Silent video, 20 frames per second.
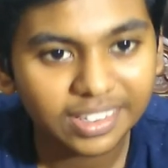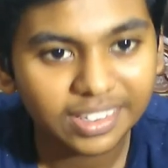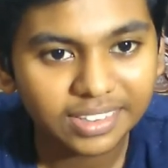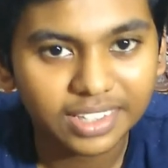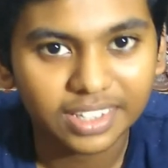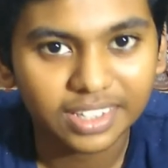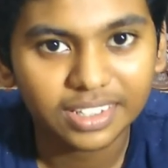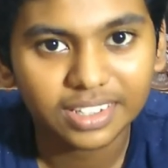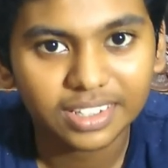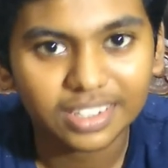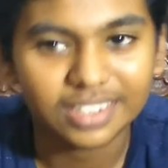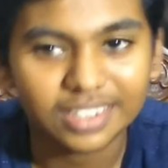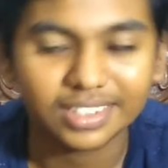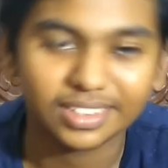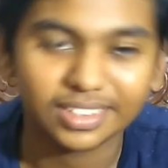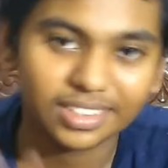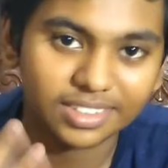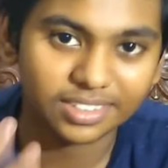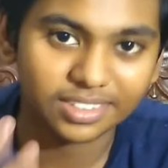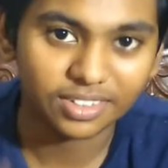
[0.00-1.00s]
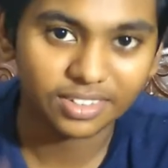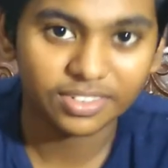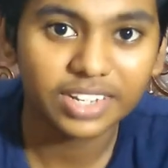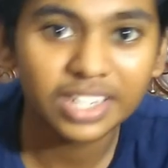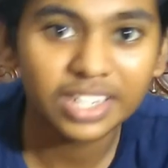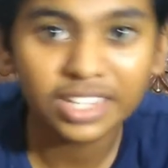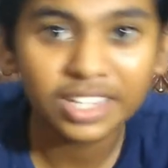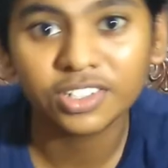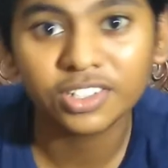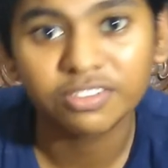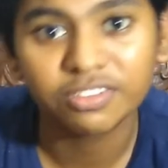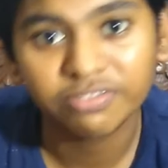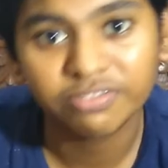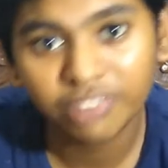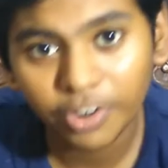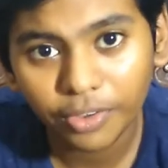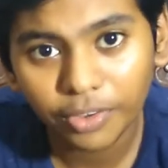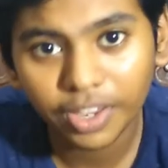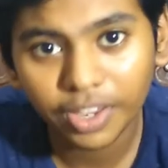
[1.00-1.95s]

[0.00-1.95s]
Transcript: think is that this is a really good photo